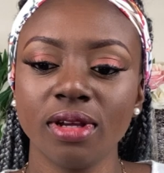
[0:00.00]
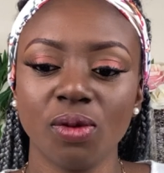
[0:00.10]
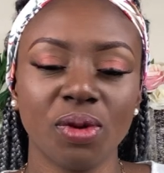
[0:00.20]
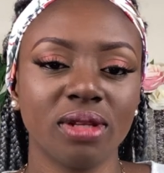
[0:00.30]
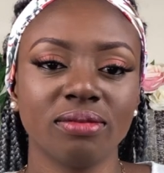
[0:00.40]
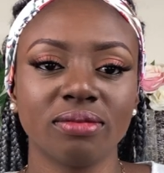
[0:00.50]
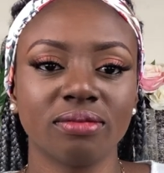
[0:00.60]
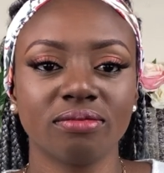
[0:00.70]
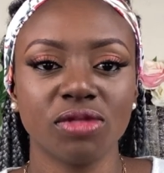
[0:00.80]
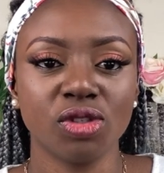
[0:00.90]
Well,
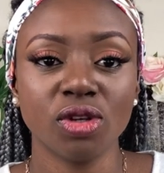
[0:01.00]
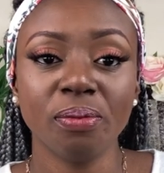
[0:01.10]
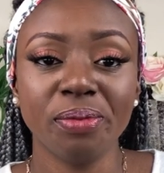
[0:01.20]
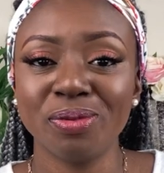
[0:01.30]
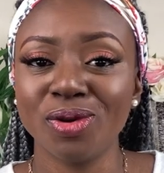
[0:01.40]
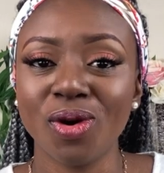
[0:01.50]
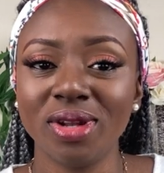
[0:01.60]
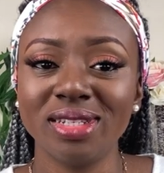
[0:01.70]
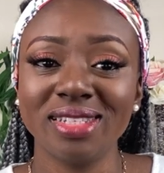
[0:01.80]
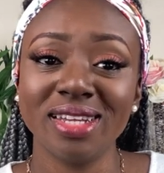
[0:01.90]
some people
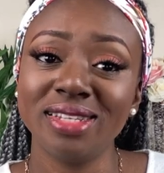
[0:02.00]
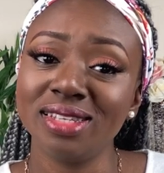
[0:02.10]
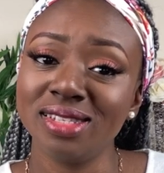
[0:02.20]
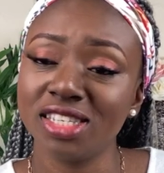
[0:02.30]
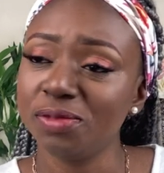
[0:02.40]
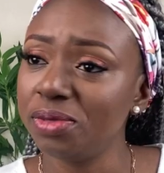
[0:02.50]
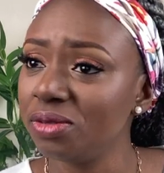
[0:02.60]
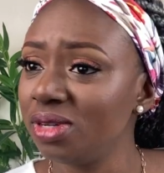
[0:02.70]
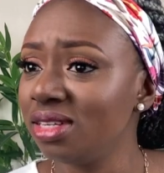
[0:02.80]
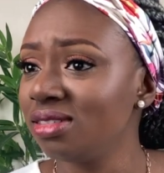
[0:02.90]
call it near-death
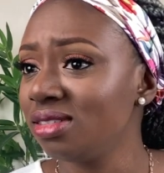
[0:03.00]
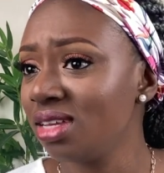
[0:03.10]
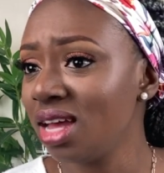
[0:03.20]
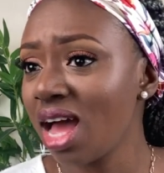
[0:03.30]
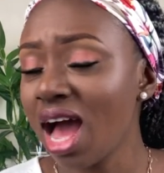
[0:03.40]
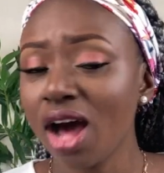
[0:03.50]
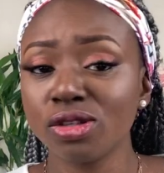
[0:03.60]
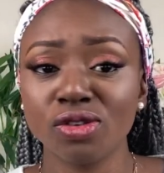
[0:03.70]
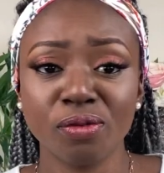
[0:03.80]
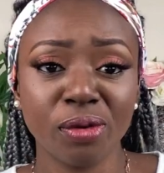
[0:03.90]
experience,
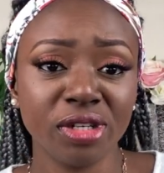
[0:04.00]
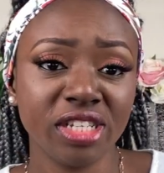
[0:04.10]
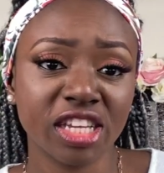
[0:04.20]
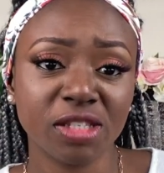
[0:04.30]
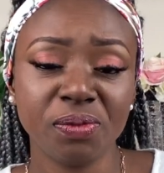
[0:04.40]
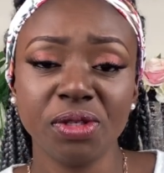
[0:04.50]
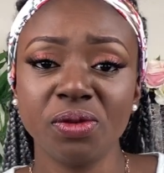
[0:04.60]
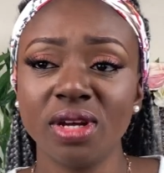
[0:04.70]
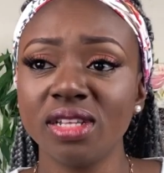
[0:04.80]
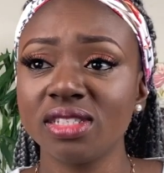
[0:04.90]
out-of-body
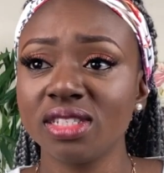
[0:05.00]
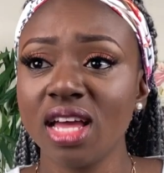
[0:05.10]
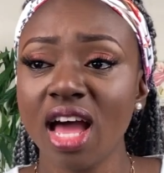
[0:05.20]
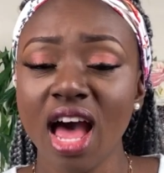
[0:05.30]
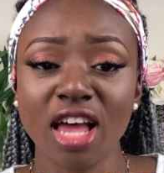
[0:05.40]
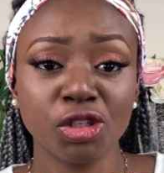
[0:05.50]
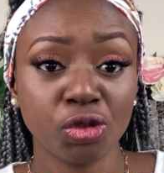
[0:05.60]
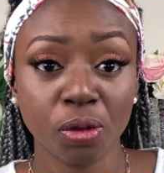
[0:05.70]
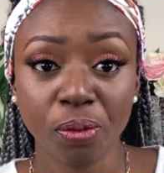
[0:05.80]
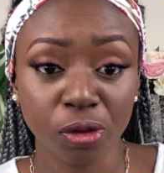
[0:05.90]
experience,
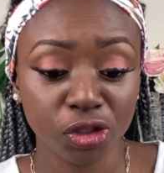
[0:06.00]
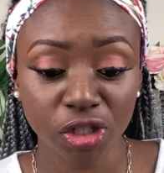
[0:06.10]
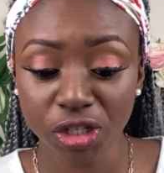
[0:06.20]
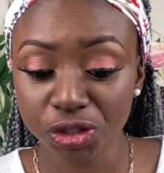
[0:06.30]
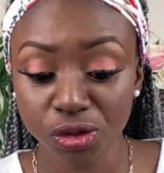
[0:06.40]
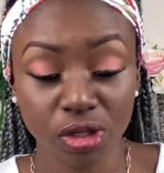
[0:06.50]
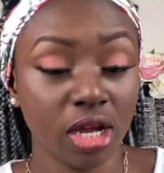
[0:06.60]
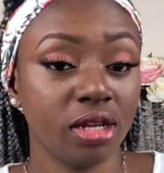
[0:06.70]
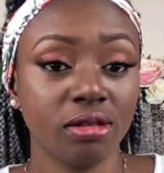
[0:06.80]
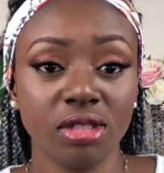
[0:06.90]
astral projection. You
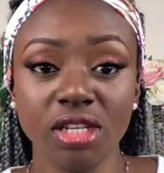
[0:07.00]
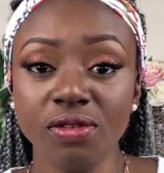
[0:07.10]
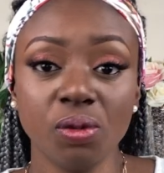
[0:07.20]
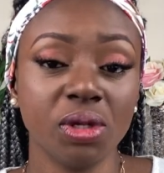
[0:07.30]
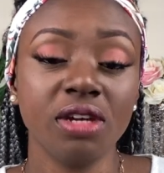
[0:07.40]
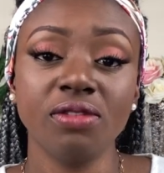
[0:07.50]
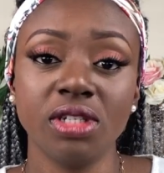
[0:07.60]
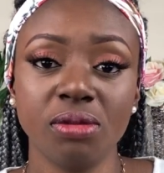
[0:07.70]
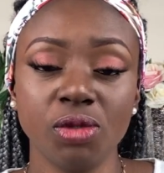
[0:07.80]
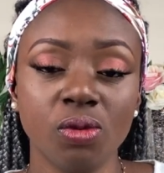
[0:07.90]
can give it whatever
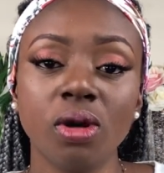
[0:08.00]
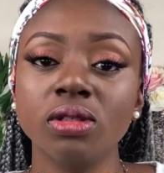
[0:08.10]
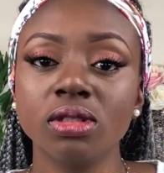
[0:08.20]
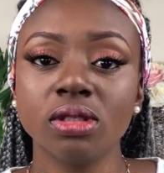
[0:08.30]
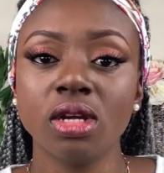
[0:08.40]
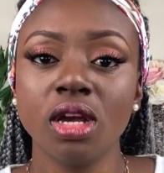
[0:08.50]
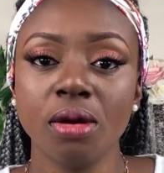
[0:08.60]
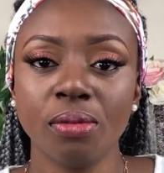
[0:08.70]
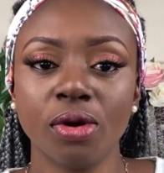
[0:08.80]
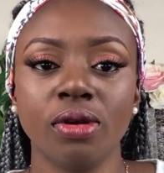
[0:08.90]
name you want.
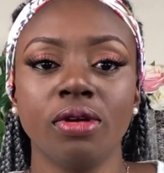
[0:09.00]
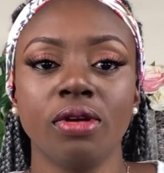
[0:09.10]
But